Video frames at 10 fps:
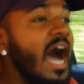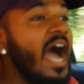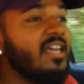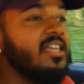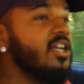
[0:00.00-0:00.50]

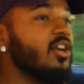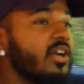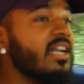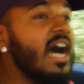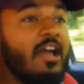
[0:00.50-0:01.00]
I
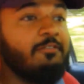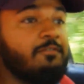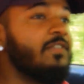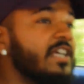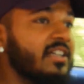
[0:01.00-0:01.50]
hear it, I
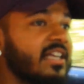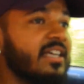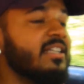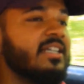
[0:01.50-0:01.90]
feel it.